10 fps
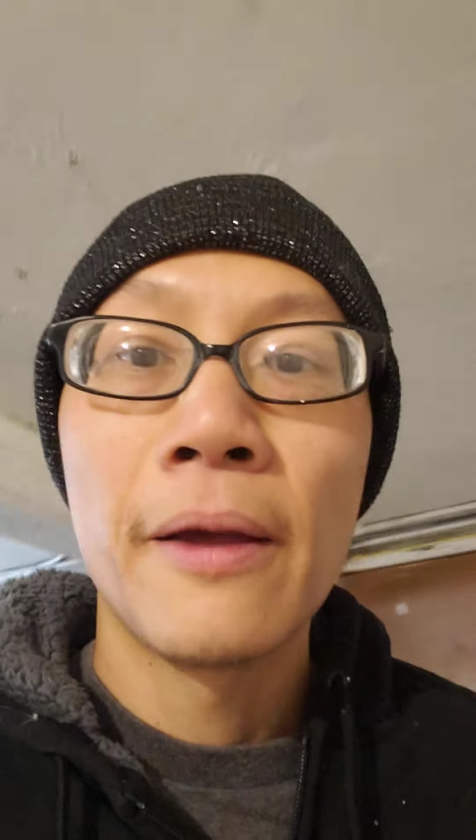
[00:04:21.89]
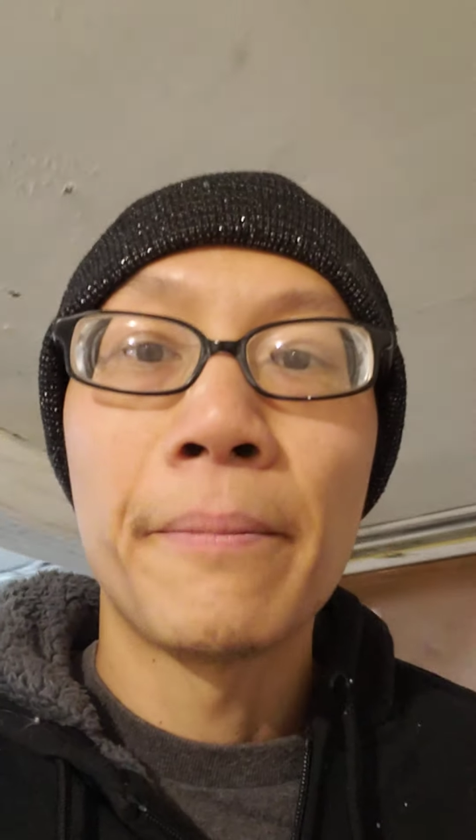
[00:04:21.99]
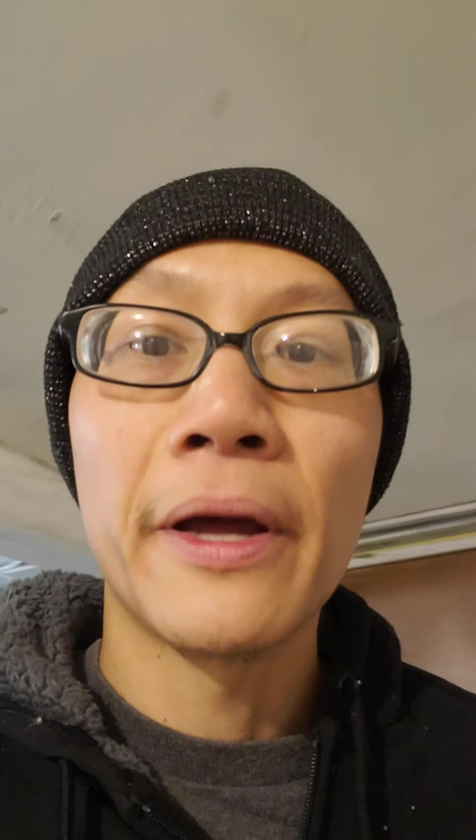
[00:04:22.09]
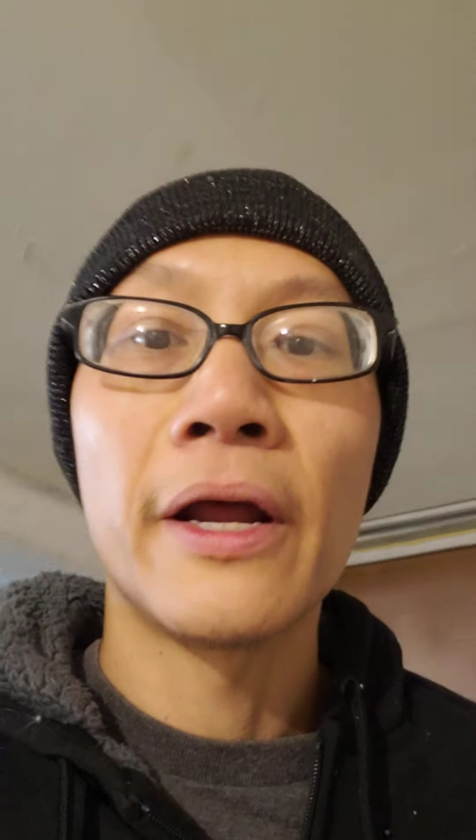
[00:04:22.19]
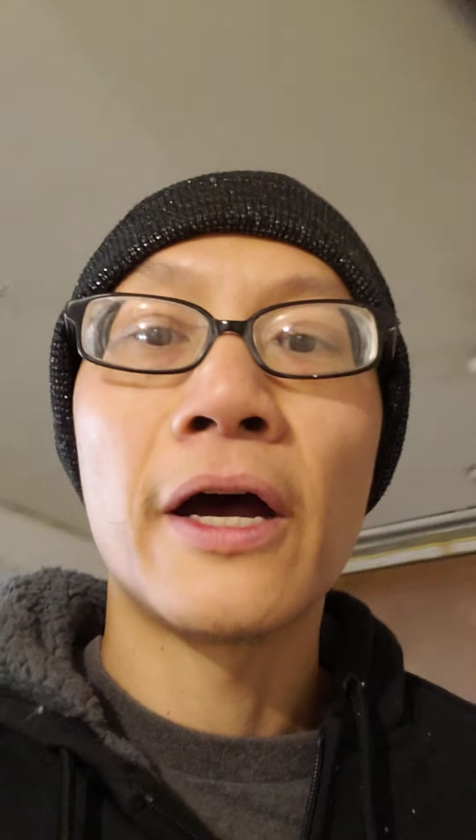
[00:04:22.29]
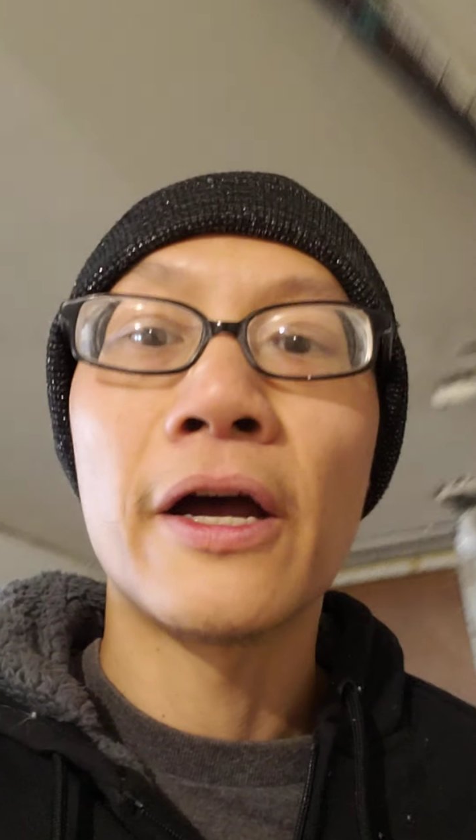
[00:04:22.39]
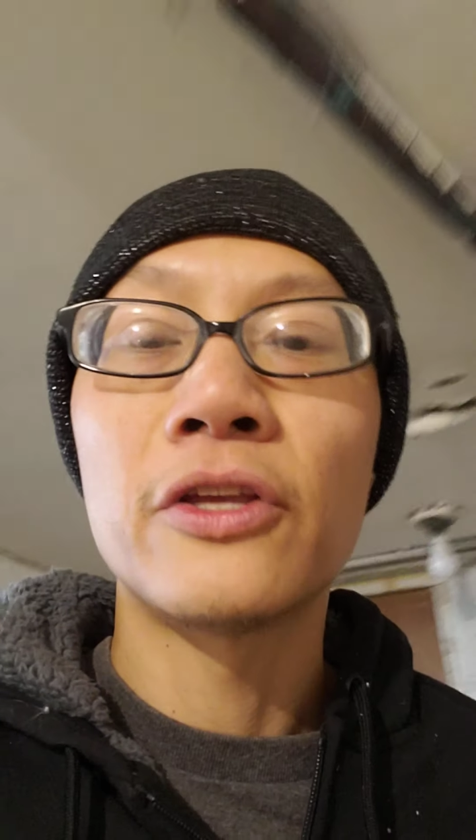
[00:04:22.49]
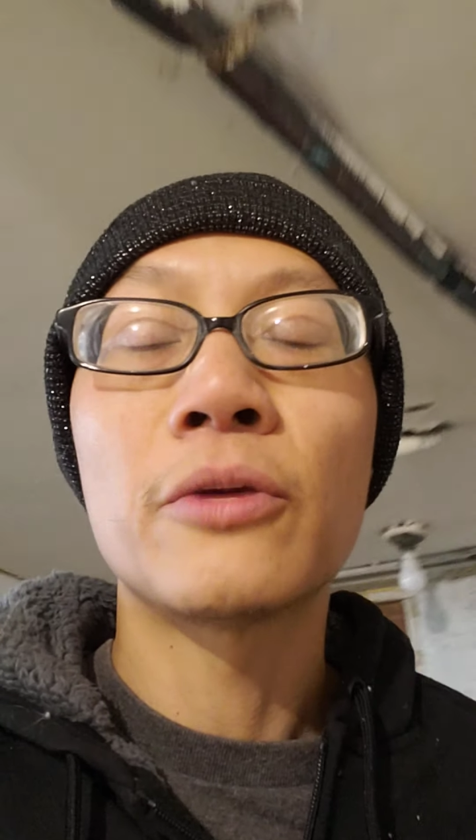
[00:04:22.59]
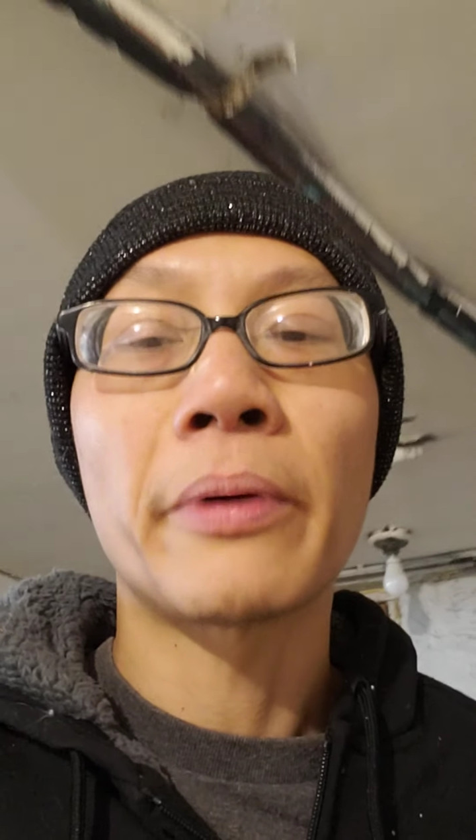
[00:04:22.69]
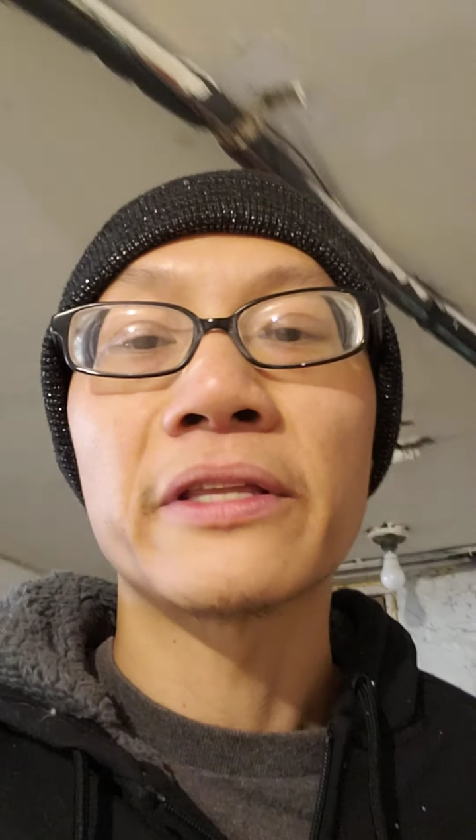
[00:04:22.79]
But
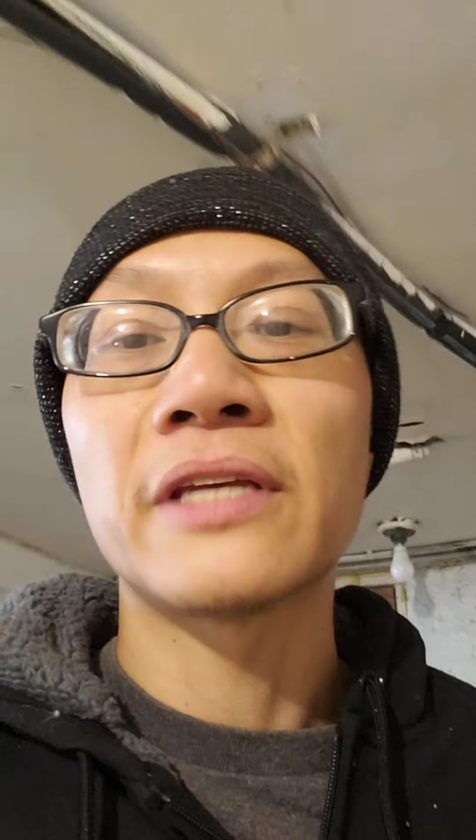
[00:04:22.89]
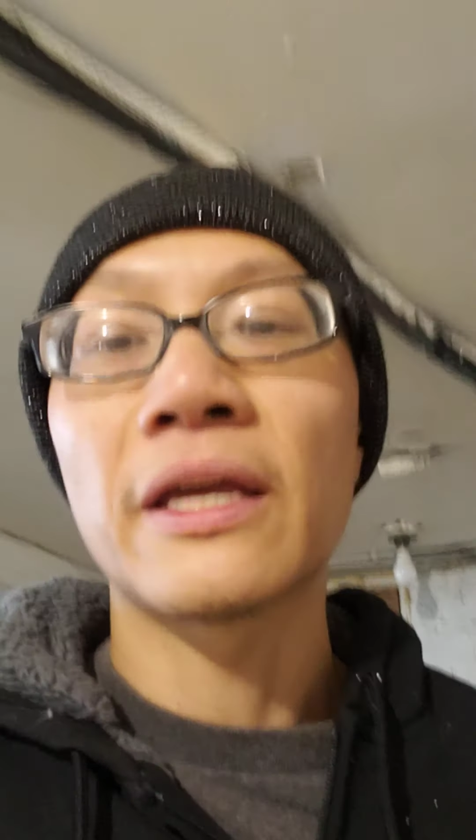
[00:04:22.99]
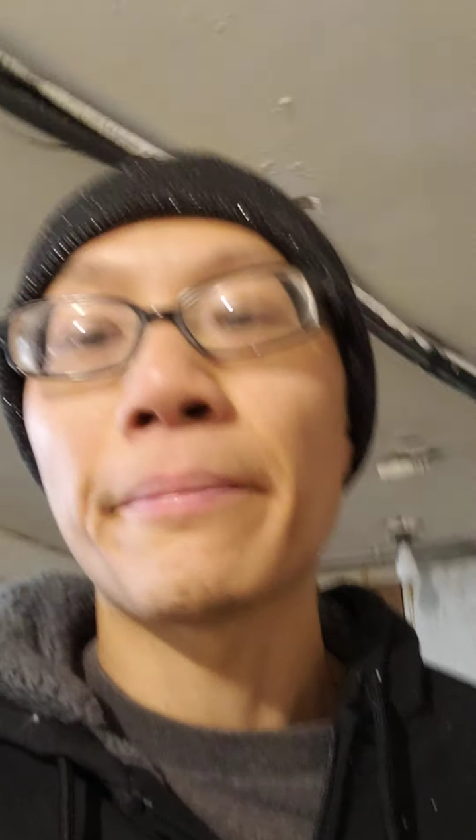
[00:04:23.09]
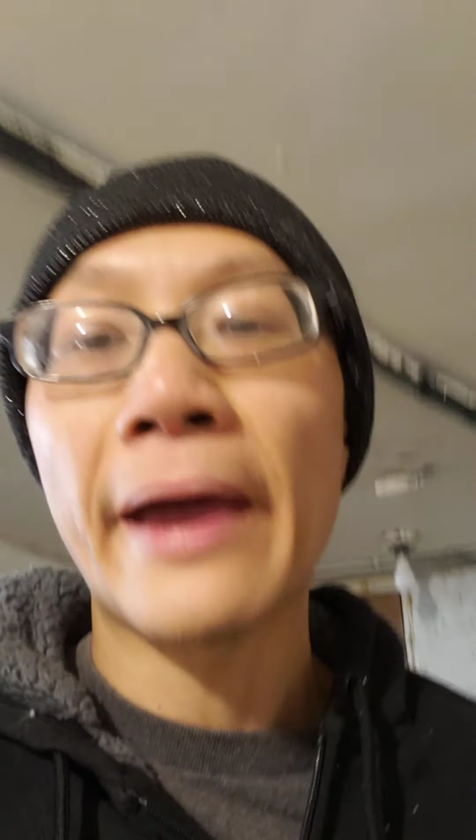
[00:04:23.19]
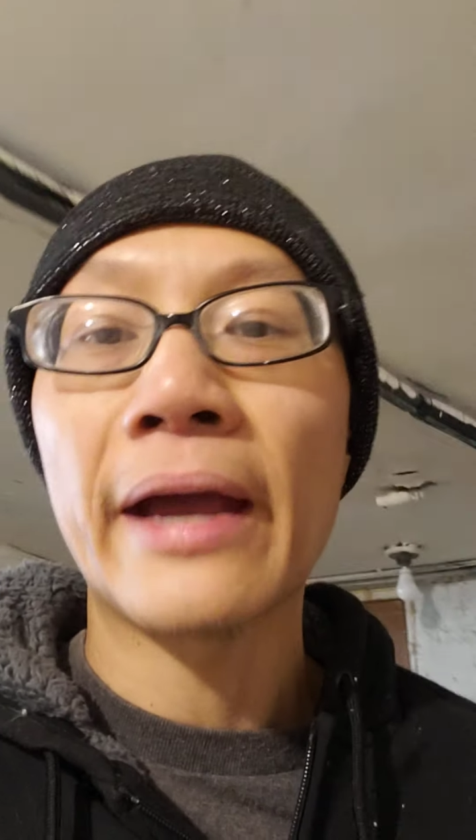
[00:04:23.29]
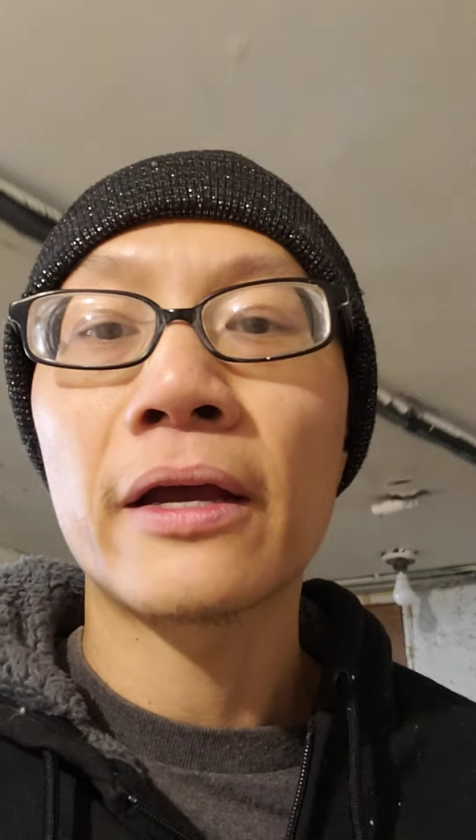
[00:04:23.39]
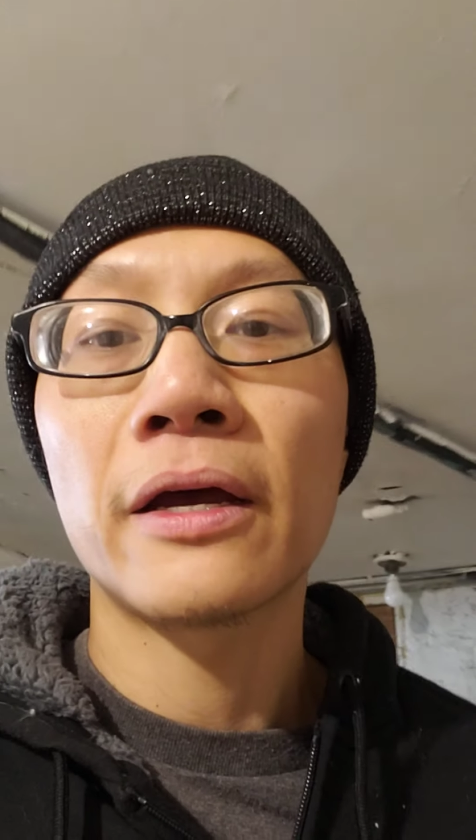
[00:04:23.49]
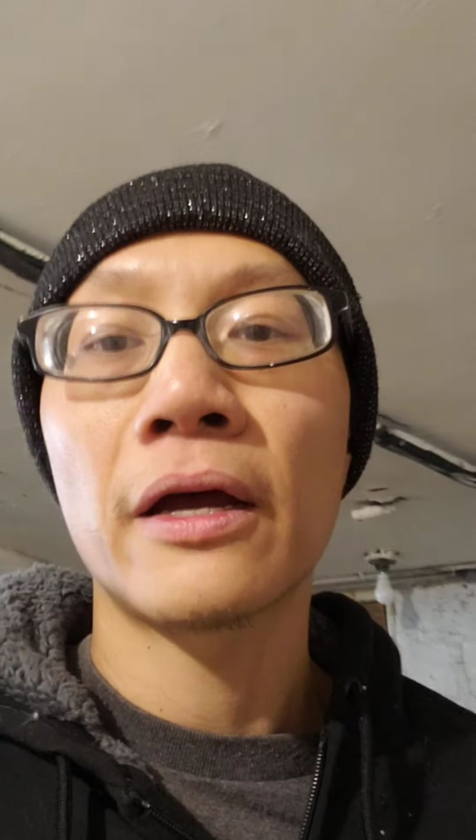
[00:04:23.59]
you could probably take it back.